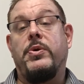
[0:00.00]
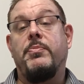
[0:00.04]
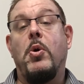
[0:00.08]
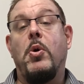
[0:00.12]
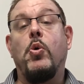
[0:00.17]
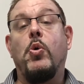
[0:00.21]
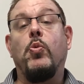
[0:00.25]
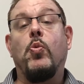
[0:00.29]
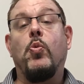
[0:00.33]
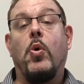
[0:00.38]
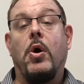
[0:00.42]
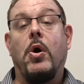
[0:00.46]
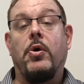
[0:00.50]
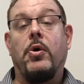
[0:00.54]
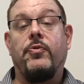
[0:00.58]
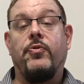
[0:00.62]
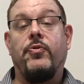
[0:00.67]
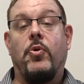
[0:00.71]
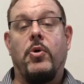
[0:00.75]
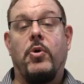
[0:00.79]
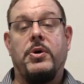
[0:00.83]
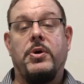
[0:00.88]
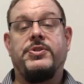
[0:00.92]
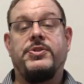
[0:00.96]
remote
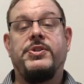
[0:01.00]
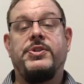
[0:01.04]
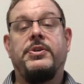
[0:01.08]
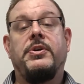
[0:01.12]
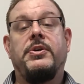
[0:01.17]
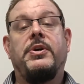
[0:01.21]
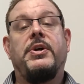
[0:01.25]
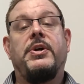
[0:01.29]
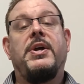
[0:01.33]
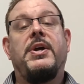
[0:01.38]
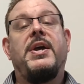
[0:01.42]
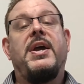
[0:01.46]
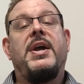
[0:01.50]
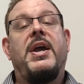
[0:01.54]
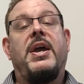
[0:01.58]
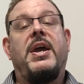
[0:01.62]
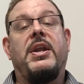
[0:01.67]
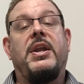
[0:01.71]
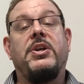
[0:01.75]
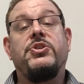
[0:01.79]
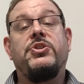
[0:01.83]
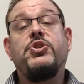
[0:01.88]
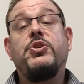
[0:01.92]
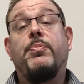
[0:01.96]
workforce.
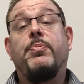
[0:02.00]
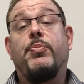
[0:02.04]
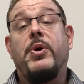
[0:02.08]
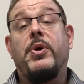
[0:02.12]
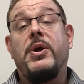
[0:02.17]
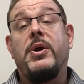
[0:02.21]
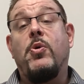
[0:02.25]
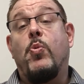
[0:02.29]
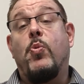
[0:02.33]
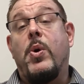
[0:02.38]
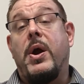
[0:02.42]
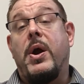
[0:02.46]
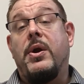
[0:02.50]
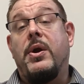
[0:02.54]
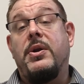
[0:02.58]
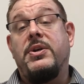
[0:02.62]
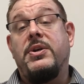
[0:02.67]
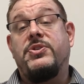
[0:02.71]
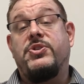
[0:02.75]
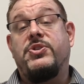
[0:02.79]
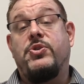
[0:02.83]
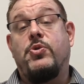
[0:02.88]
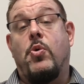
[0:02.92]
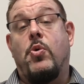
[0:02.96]
And it should bring
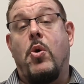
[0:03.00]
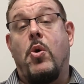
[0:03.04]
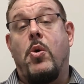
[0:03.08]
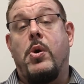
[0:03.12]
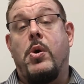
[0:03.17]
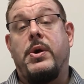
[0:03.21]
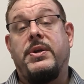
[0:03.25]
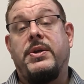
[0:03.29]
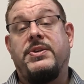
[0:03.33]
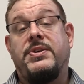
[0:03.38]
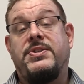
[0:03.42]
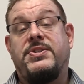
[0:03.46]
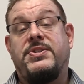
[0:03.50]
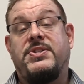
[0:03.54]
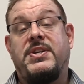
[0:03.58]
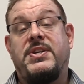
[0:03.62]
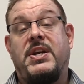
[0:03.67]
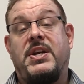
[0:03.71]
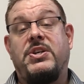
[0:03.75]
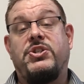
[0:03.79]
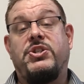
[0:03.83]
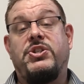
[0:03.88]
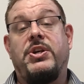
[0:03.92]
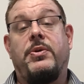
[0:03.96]
awareness to our
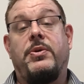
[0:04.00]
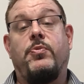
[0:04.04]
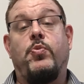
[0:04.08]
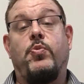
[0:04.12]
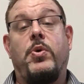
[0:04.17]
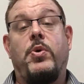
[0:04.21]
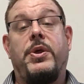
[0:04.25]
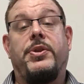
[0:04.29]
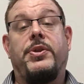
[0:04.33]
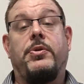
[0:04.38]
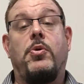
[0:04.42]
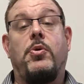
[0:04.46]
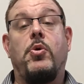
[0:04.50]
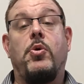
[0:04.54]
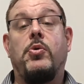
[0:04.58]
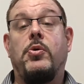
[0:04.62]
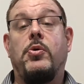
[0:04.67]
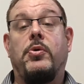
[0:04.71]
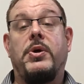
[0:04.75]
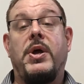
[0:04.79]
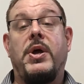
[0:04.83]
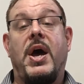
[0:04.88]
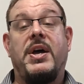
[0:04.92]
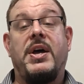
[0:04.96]
organization with
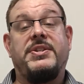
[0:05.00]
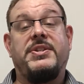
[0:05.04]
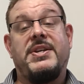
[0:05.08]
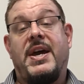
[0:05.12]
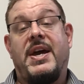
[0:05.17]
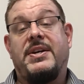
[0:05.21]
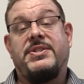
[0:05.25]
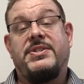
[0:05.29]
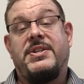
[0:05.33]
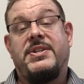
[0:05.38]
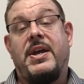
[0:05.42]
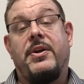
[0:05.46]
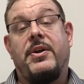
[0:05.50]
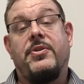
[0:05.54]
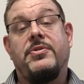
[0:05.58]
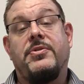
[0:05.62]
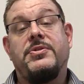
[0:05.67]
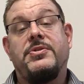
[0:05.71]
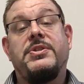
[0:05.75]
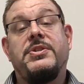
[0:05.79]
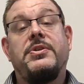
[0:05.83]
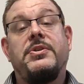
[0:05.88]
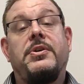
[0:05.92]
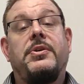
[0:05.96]
local contact
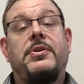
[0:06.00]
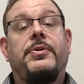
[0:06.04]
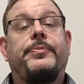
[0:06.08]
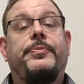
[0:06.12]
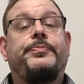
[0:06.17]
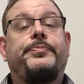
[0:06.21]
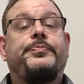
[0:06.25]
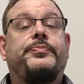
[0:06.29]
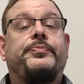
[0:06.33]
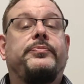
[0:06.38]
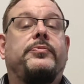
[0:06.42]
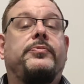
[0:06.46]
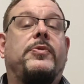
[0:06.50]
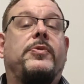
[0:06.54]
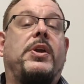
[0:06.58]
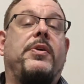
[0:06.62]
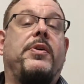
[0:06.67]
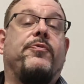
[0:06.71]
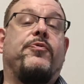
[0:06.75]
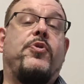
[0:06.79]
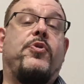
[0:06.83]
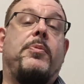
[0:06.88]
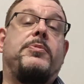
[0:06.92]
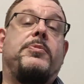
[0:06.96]
centers.
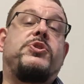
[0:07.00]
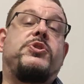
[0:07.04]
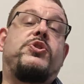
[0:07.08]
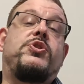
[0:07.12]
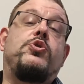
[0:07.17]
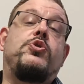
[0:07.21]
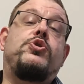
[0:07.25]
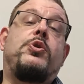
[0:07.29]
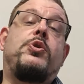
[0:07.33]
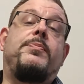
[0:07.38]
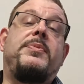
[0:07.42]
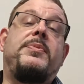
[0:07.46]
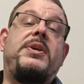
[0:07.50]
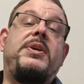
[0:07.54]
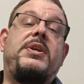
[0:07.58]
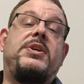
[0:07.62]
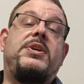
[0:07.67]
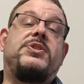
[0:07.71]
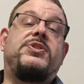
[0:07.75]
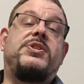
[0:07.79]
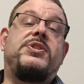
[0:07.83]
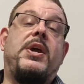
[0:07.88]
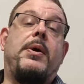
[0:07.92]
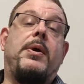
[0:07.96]
And from a social
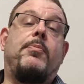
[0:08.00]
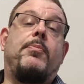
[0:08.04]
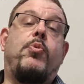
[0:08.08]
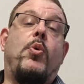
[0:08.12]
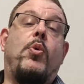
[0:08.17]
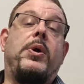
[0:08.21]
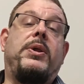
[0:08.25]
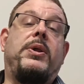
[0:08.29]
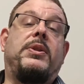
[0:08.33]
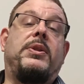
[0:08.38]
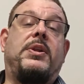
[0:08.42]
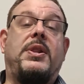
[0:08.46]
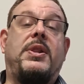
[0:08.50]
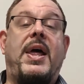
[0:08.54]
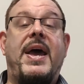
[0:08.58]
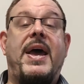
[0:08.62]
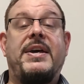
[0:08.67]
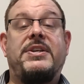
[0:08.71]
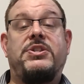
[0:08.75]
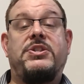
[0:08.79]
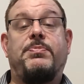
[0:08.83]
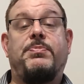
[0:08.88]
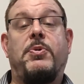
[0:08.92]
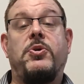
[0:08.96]
media standpoint, in the
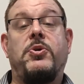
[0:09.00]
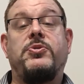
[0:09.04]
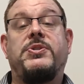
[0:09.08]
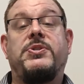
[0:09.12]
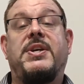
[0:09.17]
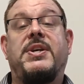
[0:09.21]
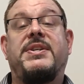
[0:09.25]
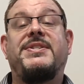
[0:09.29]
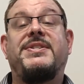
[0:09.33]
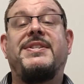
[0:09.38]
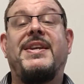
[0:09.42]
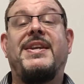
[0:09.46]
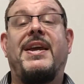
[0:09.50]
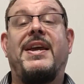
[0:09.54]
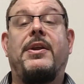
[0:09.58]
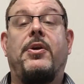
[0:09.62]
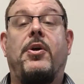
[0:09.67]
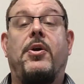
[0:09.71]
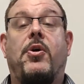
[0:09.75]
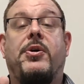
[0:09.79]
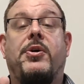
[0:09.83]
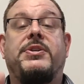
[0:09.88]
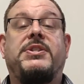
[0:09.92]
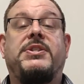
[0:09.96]
last post, I
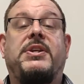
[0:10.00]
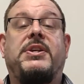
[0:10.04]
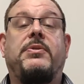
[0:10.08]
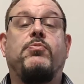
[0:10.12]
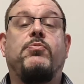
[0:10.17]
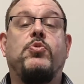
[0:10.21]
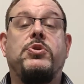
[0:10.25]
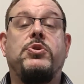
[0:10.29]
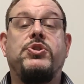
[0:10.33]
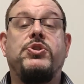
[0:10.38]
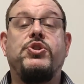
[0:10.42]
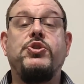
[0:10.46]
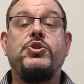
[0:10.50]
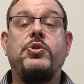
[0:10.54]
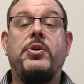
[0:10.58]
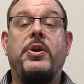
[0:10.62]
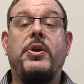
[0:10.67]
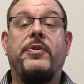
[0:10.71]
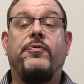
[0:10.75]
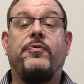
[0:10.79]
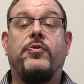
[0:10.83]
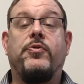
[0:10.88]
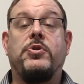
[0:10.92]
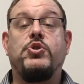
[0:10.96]
stated our team was
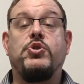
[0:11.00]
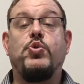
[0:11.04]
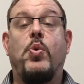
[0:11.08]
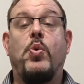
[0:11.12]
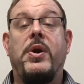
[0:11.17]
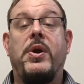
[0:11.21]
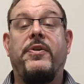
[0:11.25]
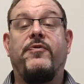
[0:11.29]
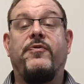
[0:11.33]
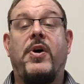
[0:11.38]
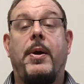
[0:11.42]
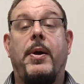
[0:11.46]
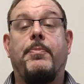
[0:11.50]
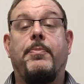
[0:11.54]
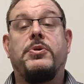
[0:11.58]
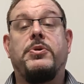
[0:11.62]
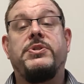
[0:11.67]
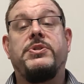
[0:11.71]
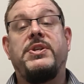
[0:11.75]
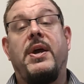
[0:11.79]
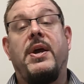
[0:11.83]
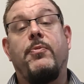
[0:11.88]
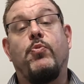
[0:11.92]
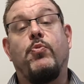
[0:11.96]
shooting for
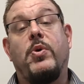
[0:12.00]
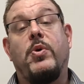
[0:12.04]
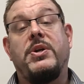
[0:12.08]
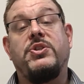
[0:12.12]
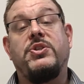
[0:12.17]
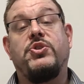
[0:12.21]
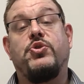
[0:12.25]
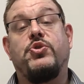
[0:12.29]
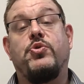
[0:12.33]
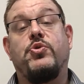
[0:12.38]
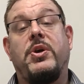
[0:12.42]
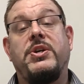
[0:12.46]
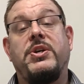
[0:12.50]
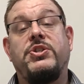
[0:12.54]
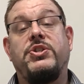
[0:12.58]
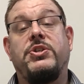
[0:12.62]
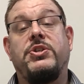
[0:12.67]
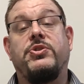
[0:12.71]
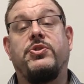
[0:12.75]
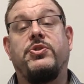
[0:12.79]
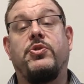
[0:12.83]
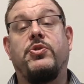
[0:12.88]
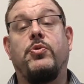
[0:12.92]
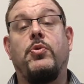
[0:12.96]
25%
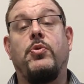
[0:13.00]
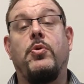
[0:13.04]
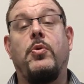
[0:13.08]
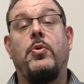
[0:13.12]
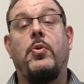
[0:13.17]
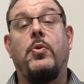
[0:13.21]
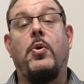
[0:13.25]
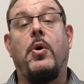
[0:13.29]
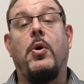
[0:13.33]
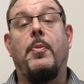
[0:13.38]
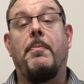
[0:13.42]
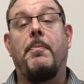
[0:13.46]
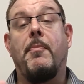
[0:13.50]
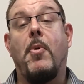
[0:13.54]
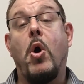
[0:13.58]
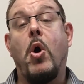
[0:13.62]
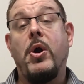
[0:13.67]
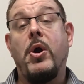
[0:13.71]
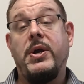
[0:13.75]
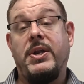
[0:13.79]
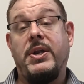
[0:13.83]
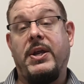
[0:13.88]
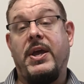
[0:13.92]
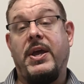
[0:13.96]
registrations through
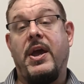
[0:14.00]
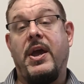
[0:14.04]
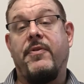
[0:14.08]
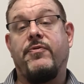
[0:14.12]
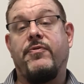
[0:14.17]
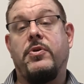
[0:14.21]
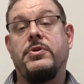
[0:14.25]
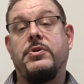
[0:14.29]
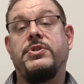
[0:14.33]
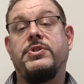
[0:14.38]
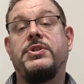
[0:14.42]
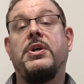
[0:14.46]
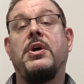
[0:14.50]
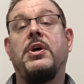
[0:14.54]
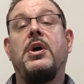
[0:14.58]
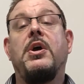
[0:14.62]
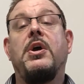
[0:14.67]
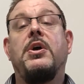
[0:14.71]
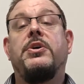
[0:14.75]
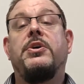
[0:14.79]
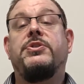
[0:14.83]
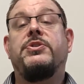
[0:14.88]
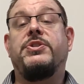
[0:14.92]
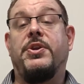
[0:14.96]
marketing efforts
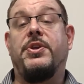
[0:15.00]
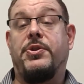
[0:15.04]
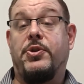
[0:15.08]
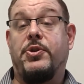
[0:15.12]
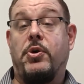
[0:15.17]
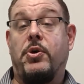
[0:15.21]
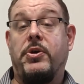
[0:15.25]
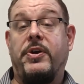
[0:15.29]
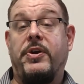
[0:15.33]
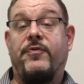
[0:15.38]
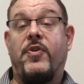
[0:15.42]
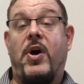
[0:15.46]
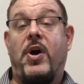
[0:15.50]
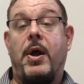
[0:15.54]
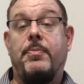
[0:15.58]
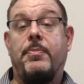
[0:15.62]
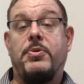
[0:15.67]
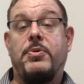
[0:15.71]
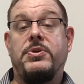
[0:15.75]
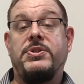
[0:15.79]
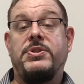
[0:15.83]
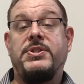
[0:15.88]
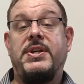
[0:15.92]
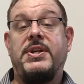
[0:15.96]
to
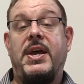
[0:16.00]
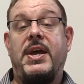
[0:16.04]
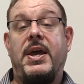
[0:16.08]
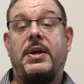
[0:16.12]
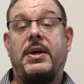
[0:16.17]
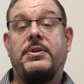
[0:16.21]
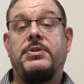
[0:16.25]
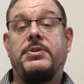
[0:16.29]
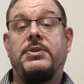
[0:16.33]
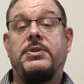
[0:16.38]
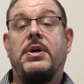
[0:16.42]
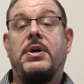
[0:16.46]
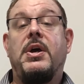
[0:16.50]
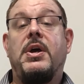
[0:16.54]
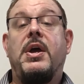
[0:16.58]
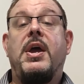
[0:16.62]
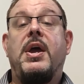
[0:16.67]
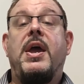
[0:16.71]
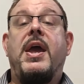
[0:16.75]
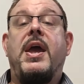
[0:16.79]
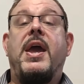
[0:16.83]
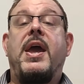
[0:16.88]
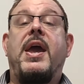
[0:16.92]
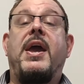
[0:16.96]
35%.
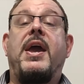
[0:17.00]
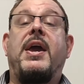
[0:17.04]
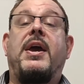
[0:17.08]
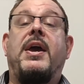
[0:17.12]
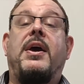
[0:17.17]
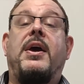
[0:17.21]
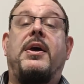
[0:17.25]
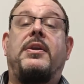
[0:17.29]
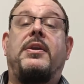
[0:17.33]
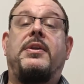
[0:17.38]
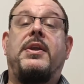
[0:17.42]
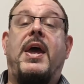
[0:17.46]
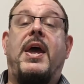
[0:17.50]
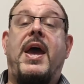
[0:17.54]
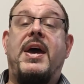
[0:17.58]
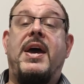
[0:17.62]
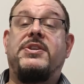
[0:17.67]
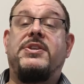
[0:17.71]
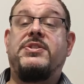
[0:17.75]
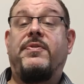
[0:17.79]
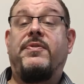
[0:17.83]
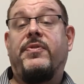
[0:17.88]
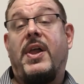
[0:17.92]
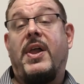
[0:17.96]
And
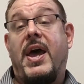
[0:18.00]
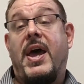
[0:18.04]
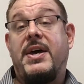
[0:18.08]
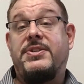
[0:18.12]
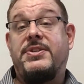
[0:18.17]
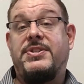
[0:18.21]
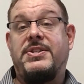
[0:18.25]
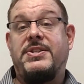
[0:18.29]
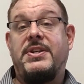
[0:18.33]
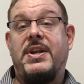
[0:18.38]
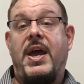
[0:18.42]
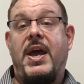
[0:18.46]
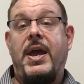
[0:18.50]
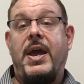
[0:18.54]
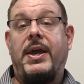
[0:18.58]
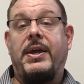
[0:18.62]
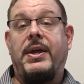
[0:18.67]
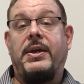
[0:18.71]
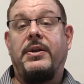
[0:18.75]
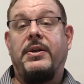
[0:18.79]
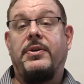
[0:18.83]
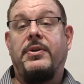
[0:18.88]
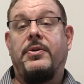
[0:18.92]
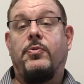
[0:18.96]
as of last
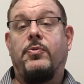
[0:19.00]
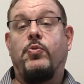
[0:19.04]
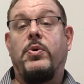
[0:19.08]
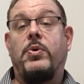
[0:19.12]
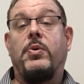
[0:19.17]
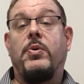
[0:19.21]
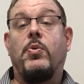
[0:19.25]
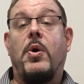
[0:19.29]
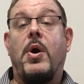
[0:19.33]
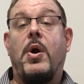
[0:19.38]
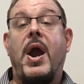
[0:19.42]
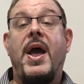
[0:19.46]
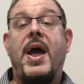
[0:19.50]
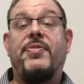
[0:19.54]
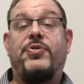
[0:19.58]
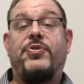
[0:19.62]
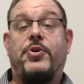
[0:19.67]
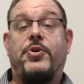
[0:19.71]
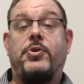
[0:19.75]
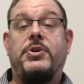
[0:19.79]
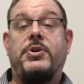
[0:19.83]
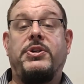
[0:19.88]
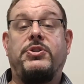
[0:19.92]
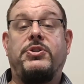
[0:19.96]
night, we were at
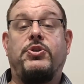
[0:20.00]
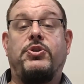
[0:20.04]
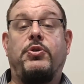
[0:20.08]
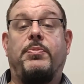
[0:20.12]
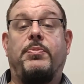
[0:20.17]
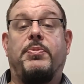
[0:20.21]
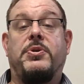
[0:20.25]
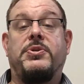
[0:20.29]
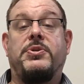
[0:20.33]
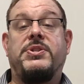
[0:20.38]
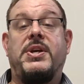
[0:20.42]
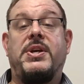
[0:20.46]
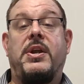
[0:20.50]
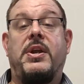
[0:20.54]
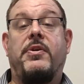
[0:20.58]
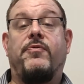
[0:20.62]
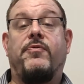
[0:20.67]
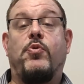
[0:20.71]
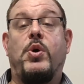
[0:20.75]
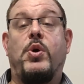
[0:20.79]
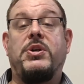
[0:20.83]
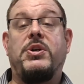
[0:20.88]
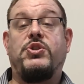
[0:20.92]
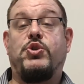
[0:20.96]
32%
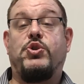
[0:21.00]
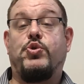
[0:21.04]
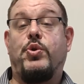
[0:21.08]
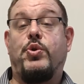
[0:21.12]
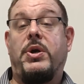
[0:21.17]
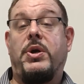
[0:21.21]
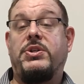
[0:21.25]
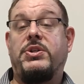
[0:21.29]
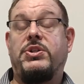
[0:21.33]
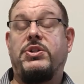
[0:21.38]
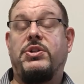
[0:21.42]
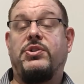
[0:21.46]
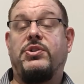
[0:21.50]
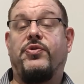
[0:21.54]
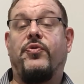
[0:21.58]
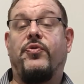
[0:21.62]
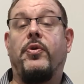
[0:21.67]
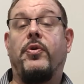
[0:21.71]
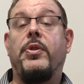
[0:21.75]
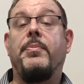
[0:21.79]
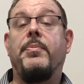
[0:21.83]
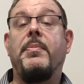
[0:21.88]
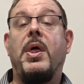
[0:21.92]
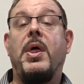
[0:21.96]
of registrations
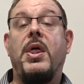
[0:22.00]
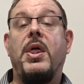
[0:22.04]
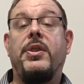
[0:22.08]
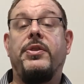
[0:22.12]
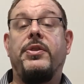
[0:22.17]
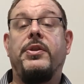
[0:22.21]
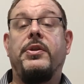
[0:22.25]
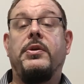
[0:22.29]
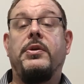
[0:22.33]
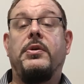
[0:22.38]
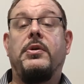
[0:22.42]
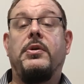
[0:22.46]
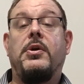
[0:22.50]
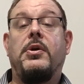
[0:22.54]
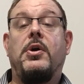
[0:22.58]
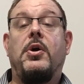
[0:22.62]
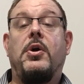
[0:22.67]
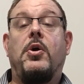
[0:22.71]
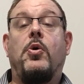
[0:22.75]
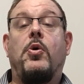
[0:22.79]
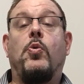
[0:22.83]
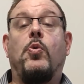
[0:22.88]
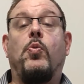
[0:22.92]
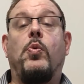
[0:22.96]
for the month.
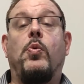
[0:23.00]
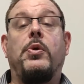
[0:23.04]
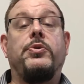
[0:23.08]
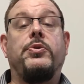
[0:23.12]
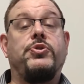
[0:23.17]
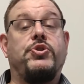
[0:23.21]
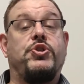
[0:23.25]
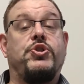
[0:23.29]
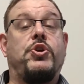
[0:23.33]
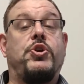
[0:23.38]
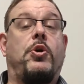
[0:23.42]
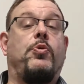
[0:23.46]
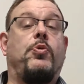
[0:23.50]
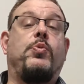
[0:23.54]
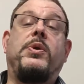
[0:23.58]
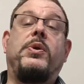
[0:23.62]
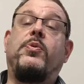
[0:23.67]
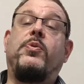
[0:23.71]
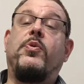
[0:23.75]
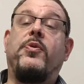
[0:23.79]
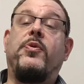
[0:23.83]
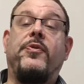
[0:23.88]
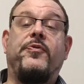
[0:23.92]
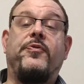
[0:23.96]
We'll ensure we
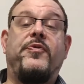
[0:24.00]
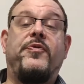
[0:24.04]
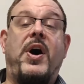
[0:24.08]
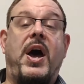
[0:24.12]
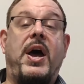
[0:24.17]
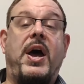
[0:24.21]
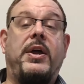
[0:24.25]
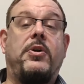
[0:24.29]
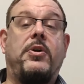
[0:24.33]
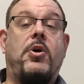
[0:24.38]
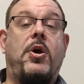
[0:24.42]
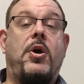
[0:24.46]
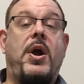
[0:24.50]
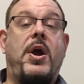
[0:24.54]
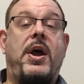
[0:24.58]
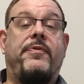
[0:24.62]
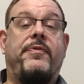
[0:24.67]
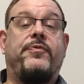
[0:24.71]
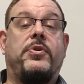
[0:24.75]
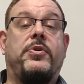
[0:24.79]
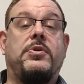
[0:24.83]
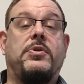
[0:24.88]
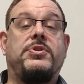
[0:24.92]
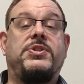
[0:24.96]
refine our
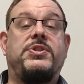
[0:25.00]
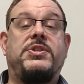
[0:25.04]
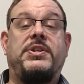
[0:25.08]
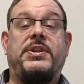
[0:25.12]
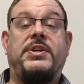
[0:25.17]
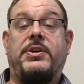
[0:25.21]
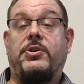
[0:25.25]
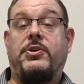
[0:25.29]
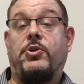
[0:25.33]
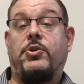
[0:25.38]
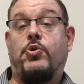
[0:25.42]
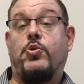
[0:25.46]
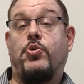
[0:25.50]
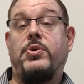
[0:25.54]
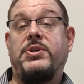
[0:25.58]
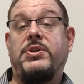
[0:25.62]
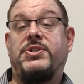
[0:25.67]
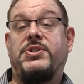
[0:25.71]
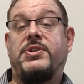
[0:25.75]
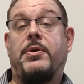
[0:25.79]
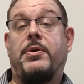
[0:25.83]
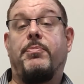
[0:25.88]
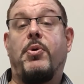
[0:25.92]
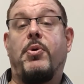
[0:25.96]
efforts to
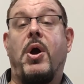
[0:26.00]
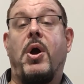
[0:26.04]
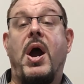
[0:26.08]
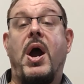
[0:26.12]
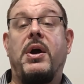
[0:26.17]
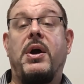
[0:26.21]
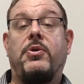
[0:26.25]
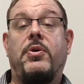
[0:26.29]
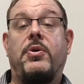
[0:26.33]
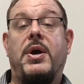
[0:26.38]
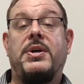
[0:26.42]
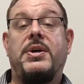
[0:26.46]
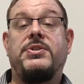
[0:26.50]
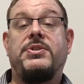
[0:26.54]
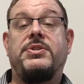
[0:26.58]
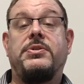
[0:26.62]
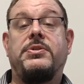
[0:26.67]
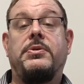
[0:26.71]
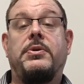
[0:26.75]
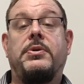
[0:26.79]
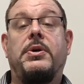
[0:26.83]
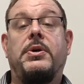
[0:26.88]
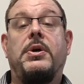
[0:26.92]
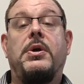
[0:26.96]
increase the progress.